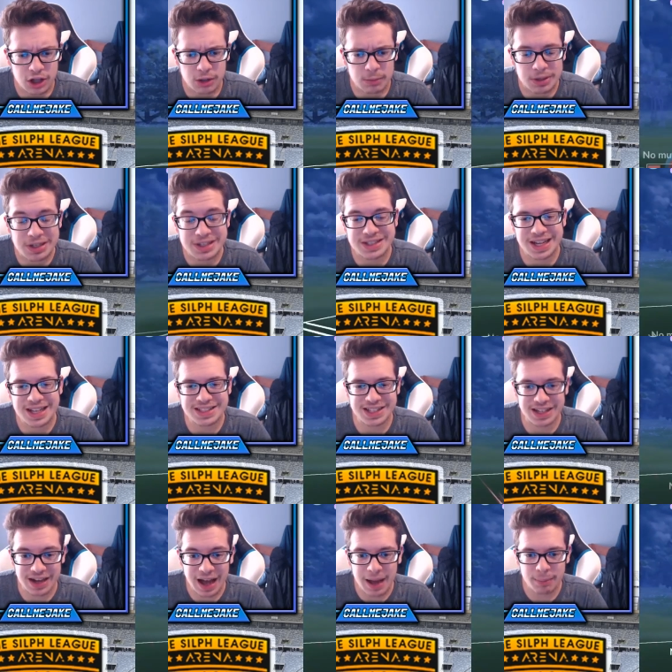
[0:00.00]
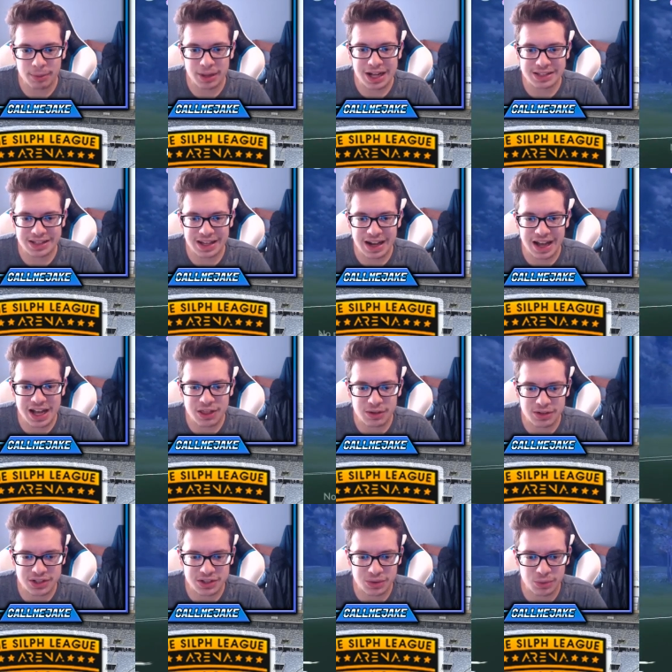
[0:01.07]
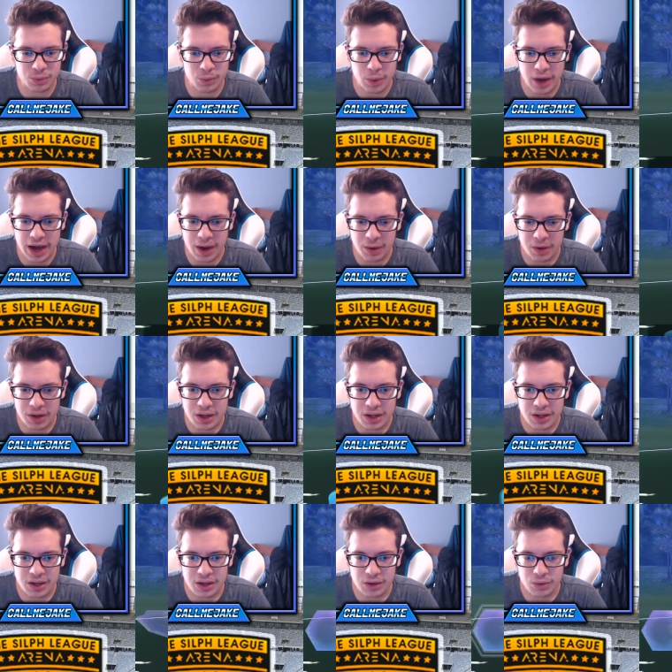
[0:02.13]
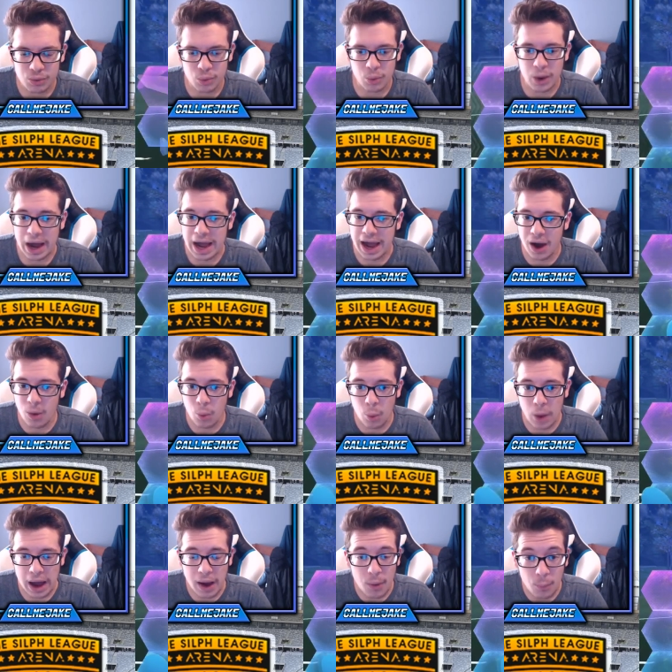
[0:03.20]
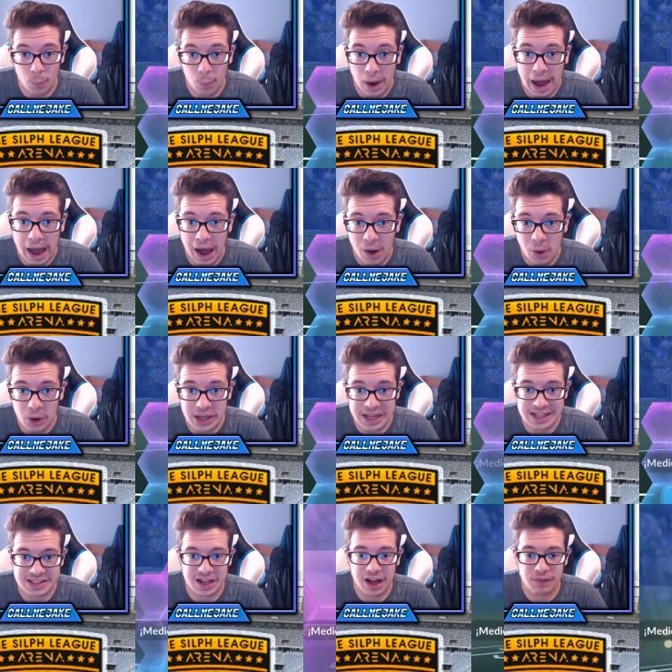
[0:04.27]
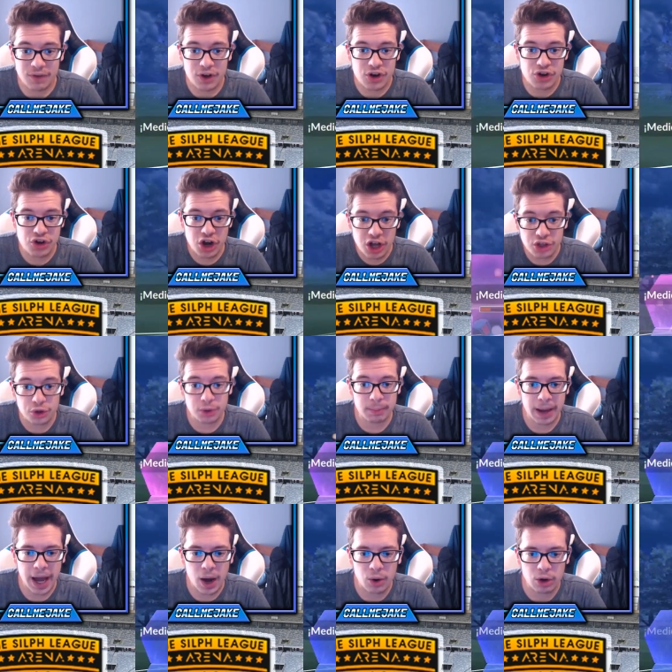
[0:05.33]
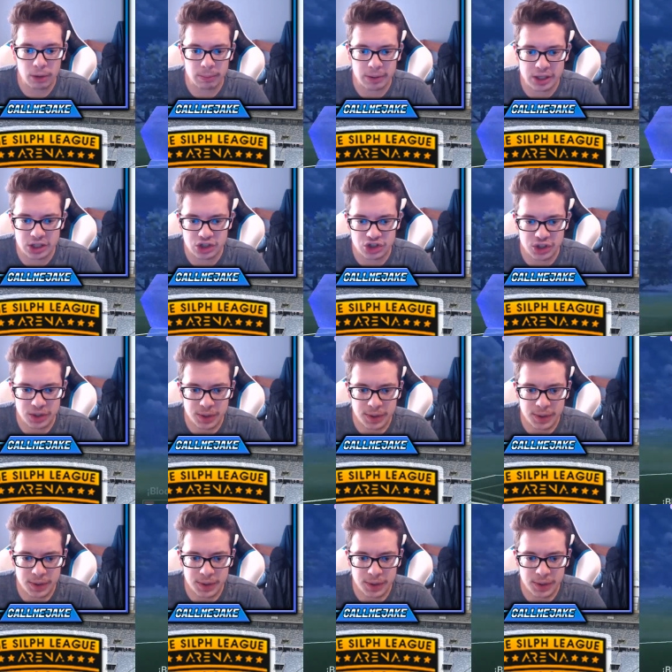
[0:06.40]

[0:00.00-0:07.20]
He decides to not block that either, so wow. Wow, wow, wow. He gets off another Power Punch.